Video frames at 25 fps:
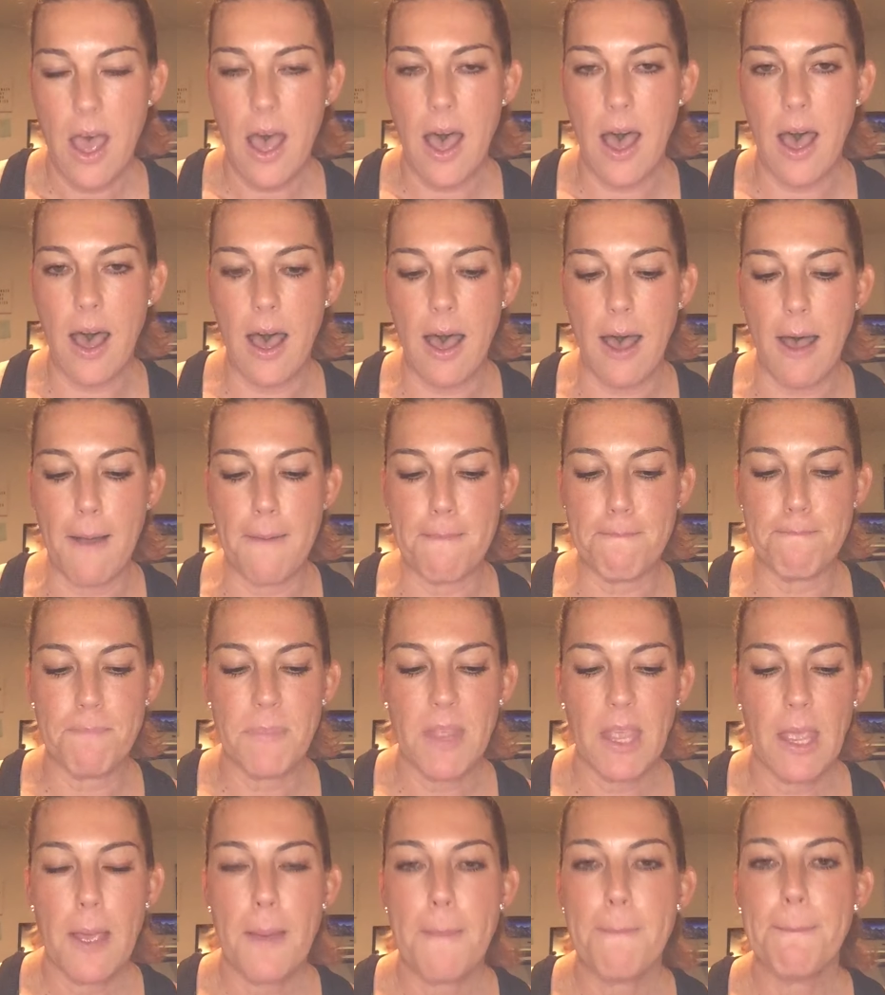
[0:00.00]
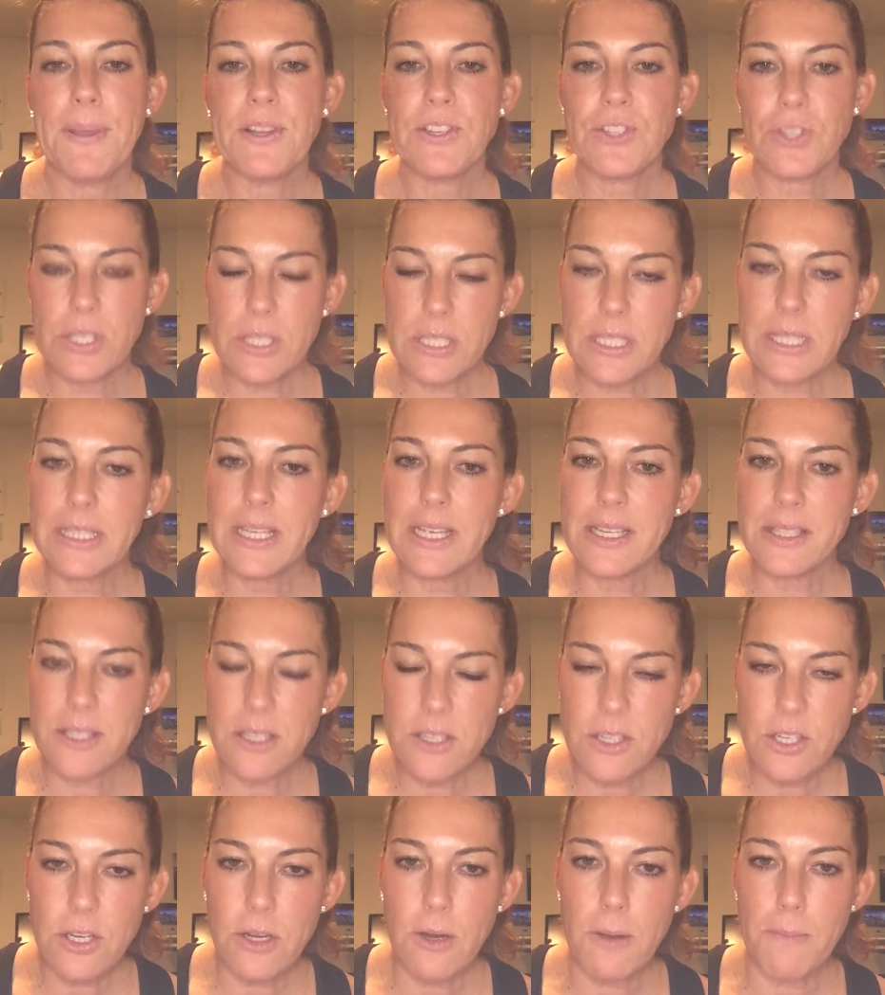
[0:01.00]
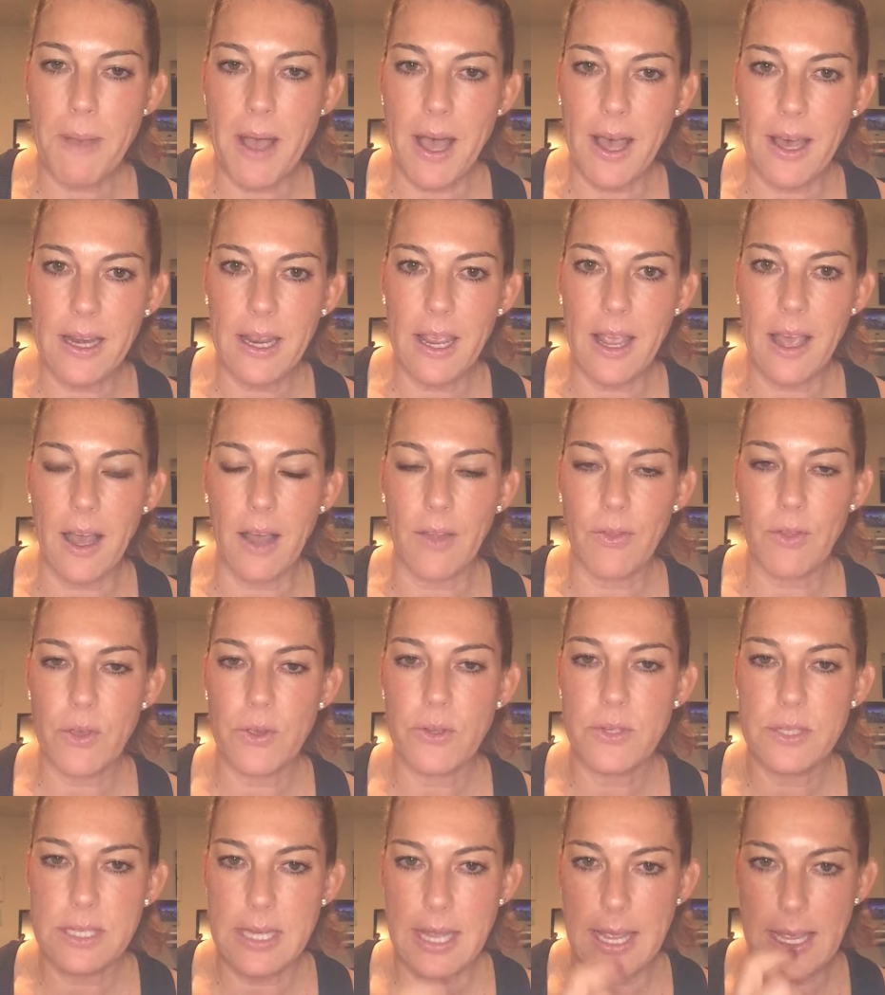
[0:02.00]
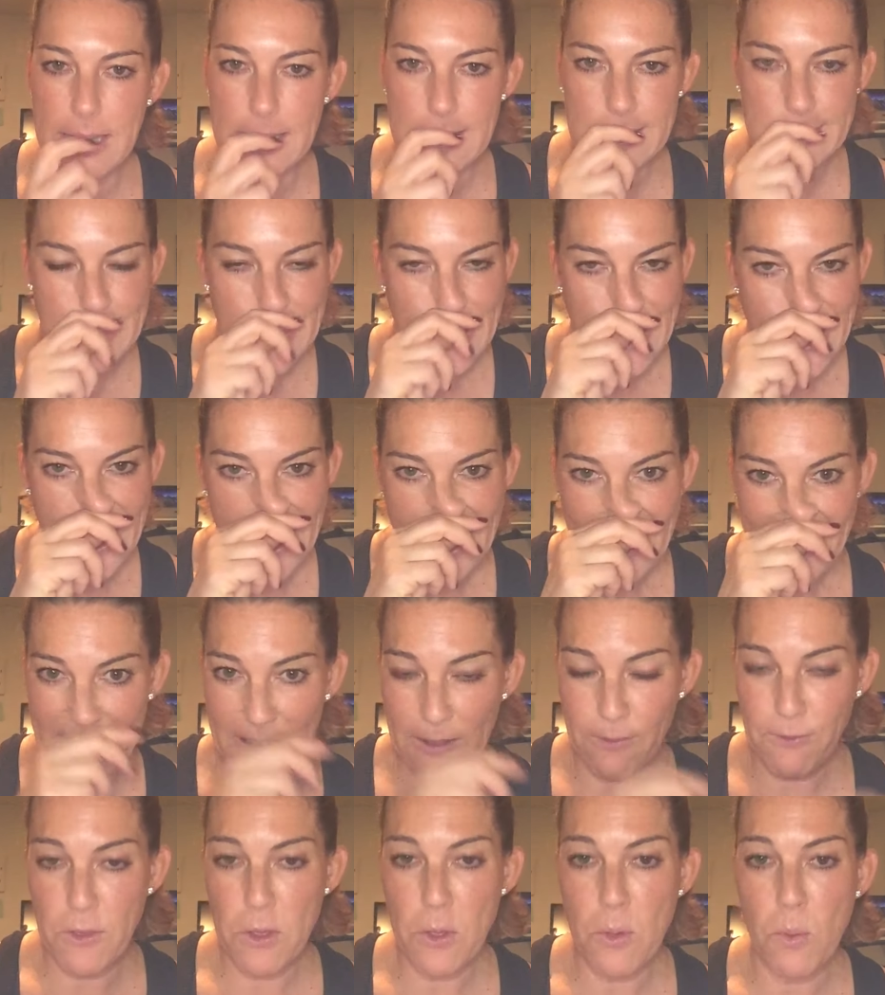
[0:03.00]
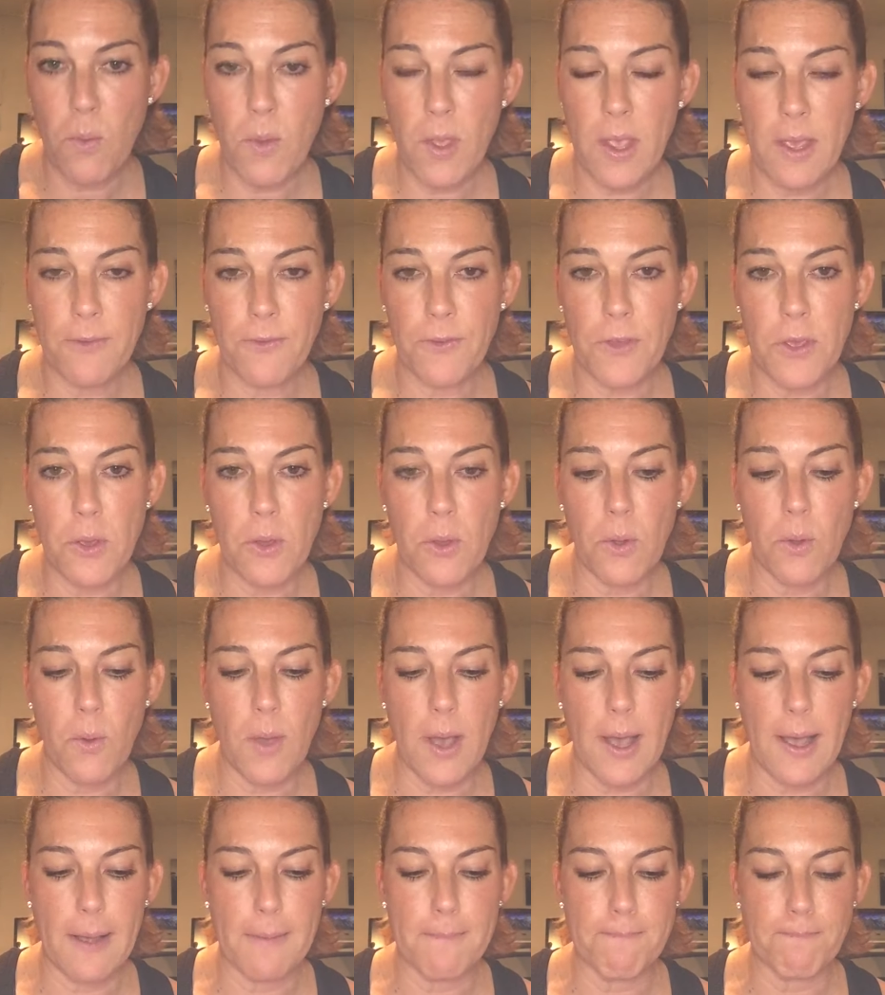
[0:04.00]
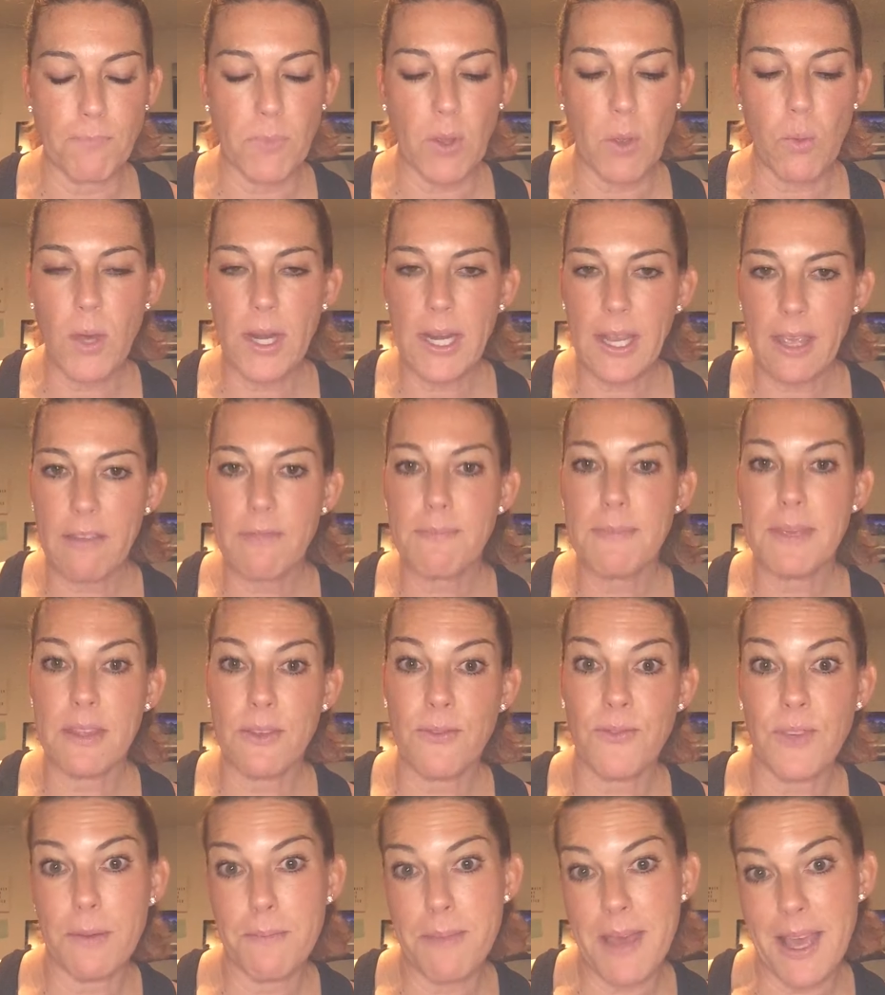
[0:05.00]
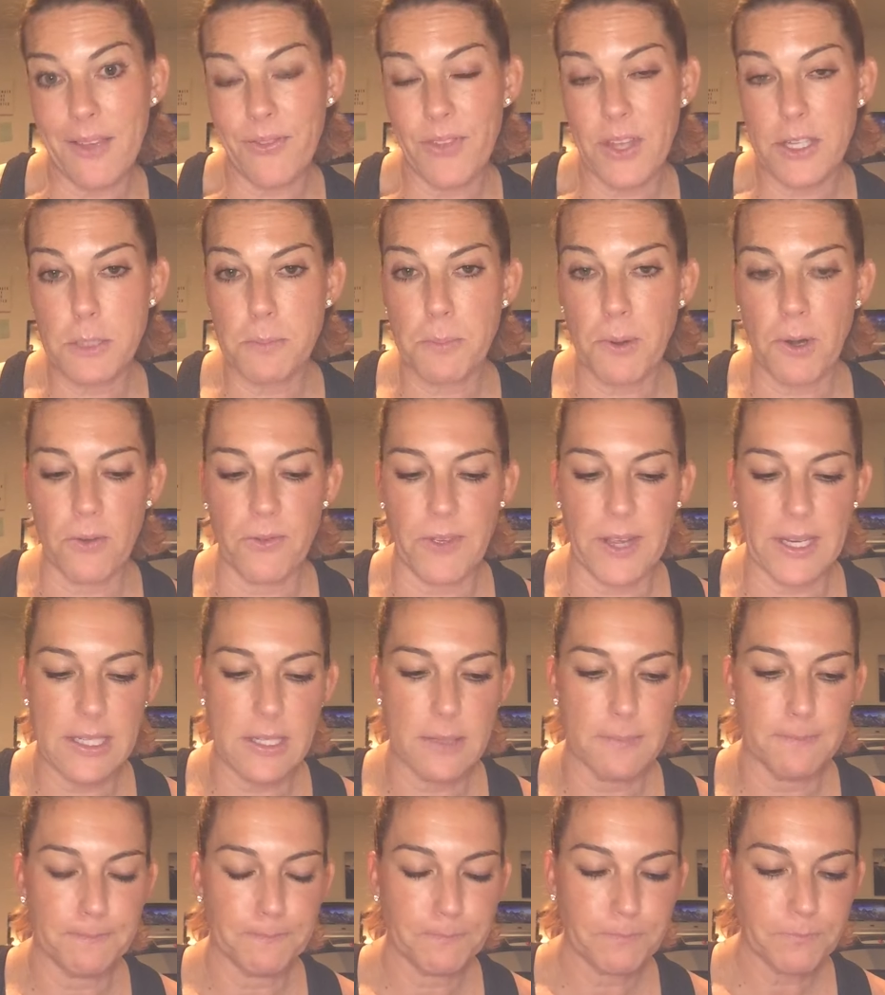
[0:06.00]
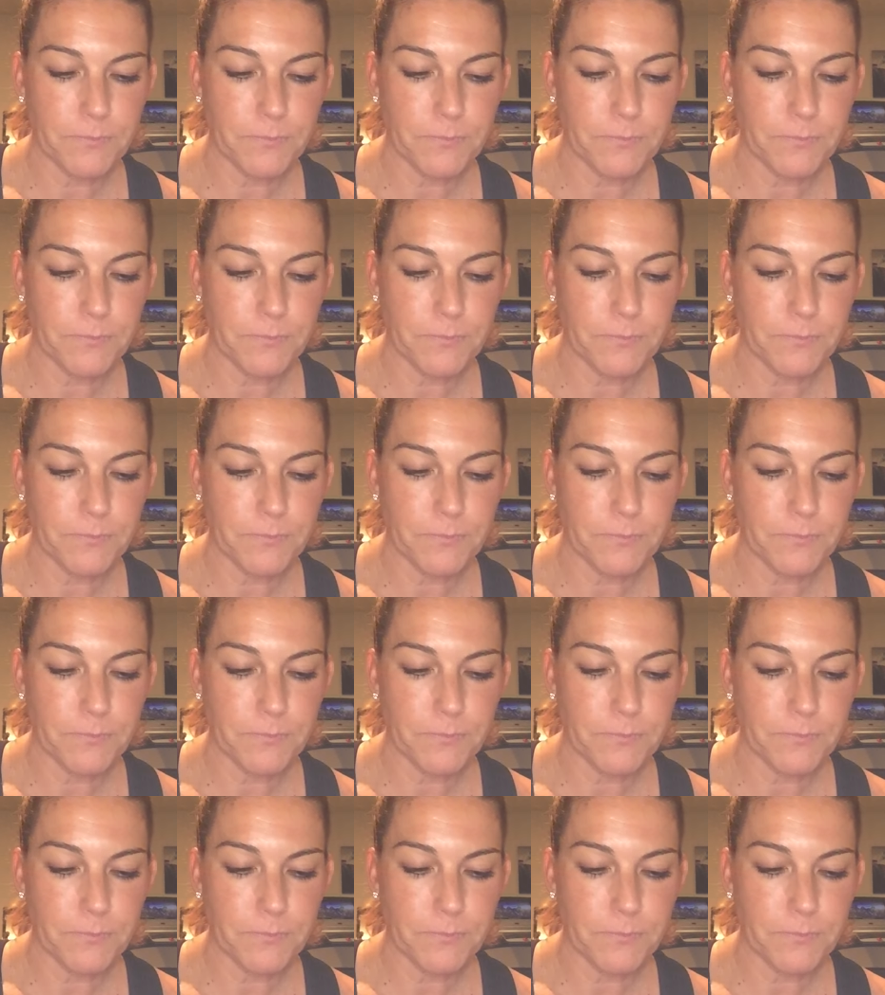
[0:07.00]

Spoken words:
But just listen to your body on those days. And if you want to give me the feedback, that's perfect.